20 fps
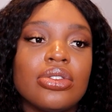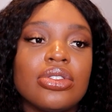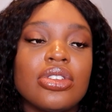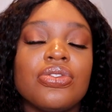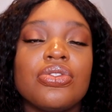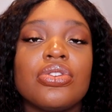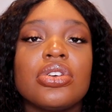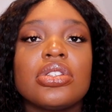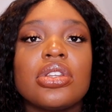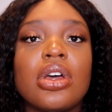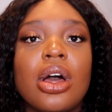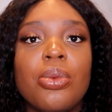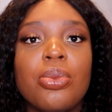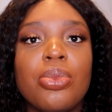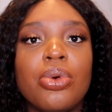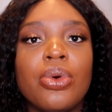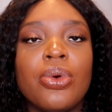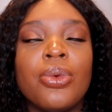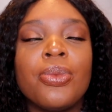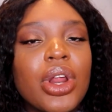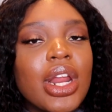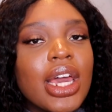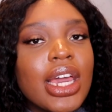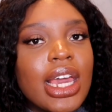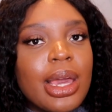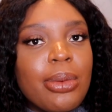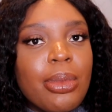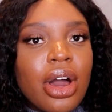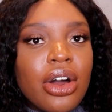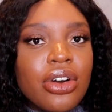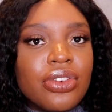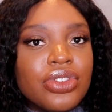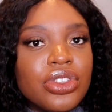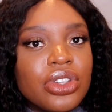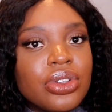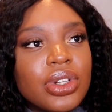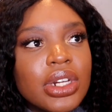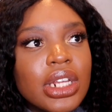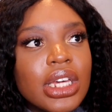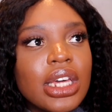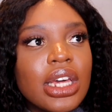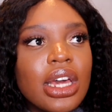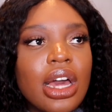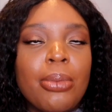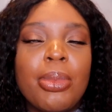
So for example, when I came out of uni,